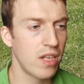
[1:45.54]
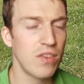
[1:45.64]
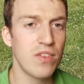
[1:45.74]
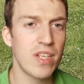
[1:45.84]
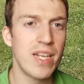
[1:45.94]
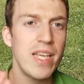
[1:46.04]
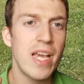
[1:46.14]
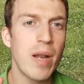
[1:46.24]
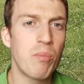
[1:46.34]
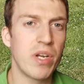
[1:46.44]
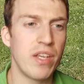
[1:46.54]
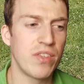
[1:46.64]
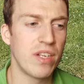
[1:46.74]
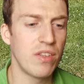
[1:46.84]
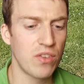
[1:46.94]
This is a Leatt
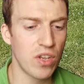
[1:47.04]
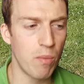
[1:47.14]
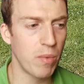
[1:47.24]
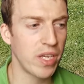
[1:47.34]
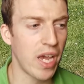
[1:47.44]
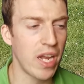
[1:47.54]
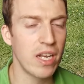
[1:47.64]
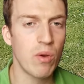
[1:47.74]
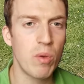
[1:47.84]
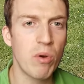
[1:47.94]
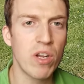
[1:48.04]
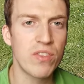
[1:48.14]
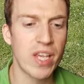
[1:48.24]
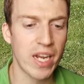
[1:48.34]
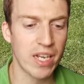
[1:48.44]
brace, and this is something again that we
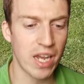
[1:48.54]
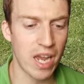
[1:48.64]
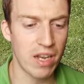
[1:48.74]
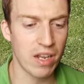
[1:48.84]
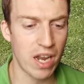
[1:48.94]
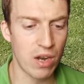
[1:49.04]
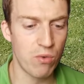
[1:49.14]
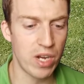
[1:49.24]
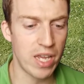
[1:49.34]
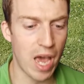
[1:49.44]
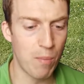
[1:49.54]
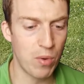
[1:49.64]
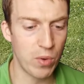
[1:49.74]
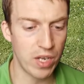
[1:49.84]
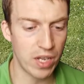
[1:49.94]
bought second-hand, and I'm really
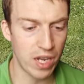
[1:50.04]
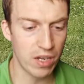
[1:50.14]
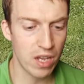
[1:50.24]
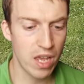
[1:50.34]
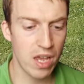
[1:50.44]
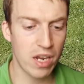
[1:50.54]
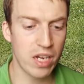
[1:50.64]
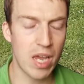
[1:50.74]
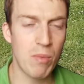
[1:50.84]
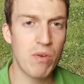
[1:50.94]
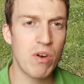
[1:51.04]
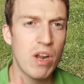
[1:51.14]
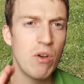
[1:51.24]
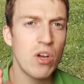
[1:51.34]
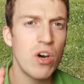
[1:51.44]
happy we did. It came in
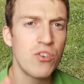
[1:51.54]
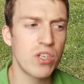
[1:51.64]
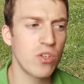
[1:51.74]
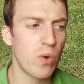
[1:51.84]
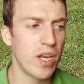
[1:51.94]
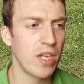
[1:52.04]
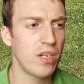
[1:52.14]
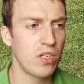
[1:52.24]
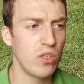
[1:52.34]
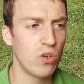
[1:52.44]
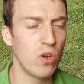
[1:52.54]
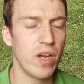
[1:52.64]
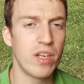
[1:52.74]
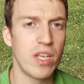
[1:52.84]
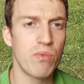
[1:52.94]
around 120 euro,
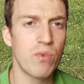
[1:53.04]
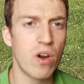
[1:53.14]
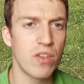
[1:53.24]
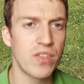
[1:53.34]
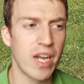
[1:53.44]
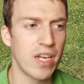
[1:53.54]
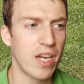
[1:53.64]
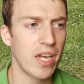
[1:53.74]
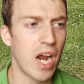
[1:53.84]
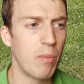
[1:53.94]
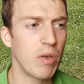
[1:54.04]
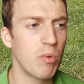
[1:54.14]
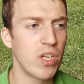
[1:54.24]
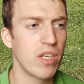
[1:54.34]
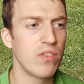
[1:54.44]
I think, for the second-hand garment,
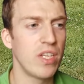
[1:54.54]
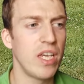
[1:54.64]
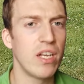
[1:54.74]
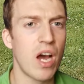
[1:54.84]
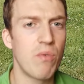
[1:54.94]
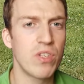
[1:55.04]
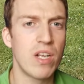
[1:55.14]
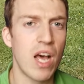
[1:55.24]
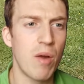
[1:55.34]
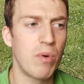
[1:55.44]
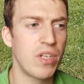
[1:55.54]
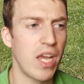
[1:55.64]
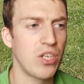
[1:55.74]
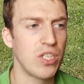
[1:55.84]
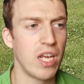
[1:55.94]
but you can see it offers a lot of
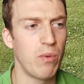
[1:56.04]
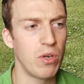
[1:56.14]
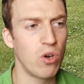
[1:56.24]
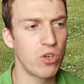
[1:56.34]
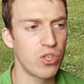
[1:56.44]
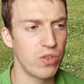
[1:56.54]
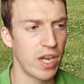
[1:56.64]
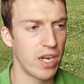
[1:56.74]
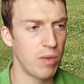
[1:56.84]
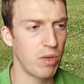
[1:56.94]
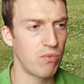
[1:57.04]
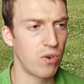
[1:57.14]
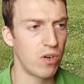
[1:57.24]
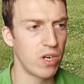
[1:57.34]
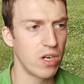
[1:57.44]
protection, and we'll go through that a bit
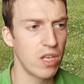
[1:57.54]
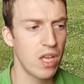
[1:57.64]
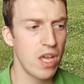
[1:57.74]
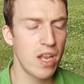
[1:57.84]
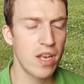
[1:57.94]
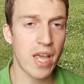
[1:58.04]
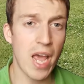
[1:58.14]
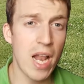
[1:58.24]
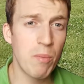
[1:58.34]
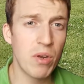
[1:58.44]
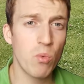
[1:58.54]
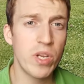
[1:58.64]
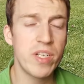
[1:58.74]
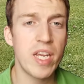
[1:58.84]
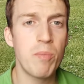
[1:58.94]
further. The helmet
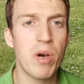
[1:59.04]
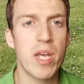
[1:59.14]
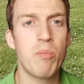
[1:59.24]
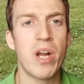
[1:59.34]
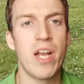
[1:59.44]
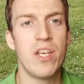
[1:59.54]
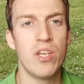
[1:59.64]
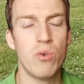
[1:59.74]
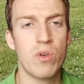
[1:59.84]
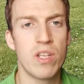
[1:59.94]
we did buy brand new.